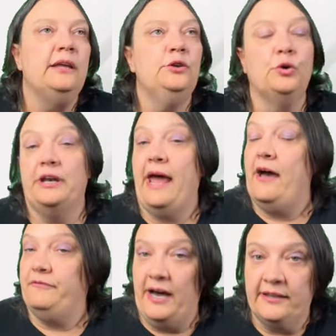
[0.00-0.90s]
You can
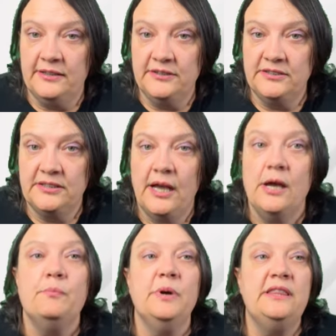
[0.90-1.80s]
have others.
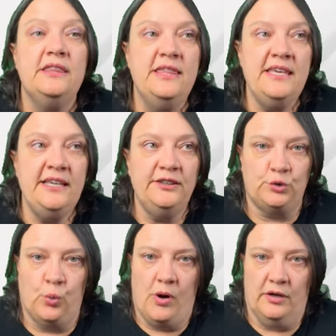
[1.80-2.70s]
But these
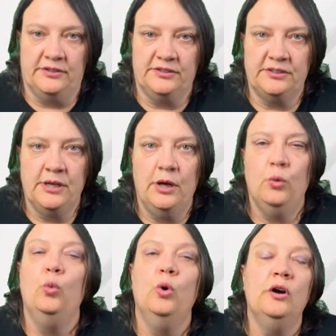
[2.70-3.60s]
ones
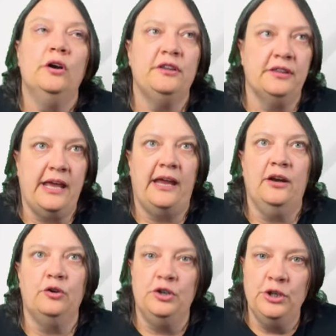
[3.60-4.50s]
were
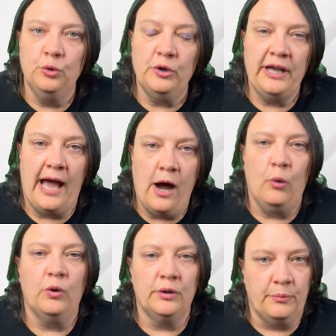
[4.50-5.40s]
there during
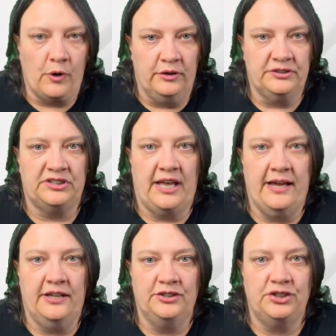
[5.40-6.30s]
our Bronze
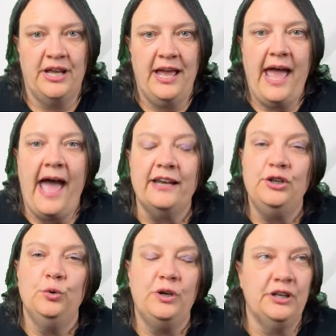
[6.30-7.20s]
Age. And
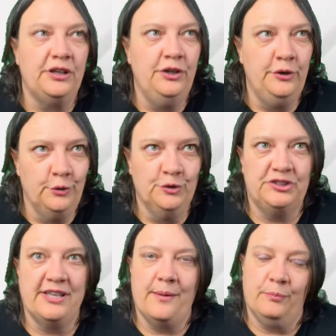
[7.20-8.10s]
you can use
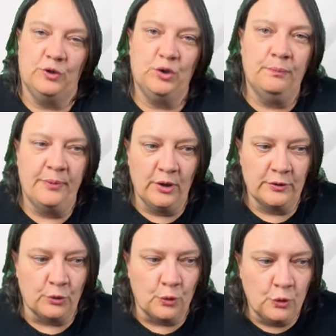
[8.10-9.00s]
them to
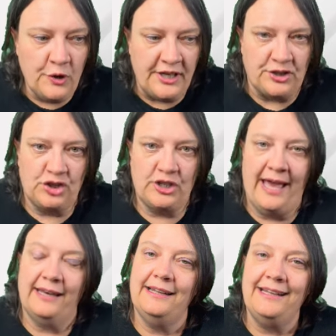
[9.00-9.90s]
build rich
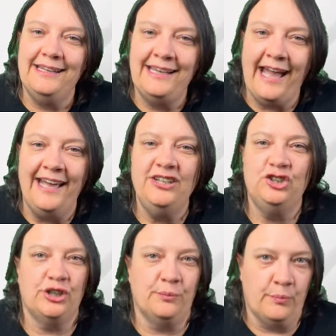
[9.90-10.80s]
and
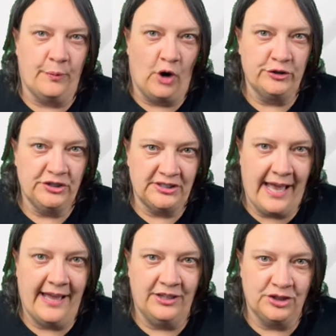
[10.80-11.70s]
engaging Bronze
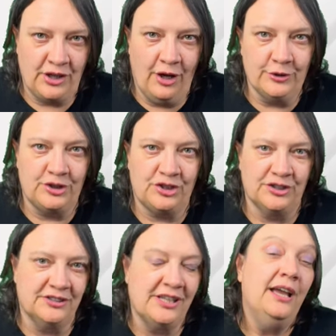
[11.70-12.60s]
Age
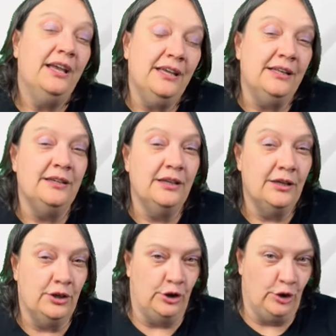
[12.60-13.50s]
cultures in
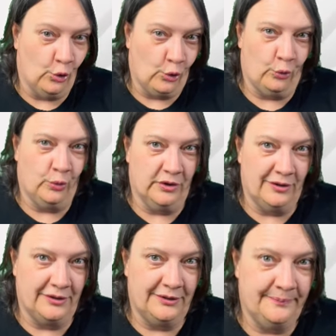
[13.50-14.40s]
your
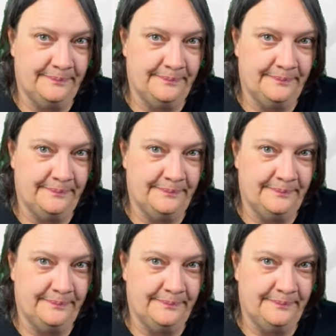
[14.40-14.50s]
world.